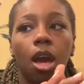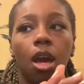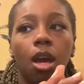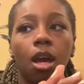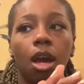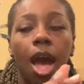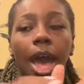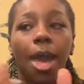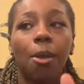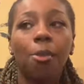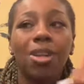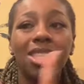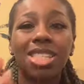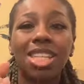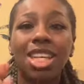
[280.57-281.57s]
I had
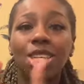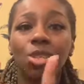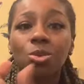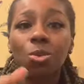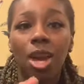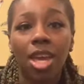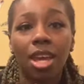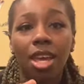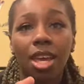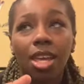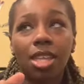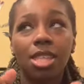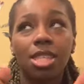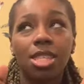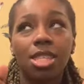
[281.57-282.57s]
went to this wedding
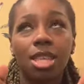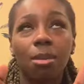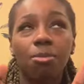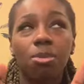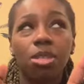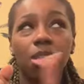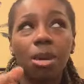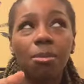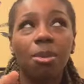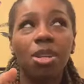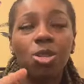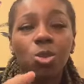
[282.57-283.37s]
September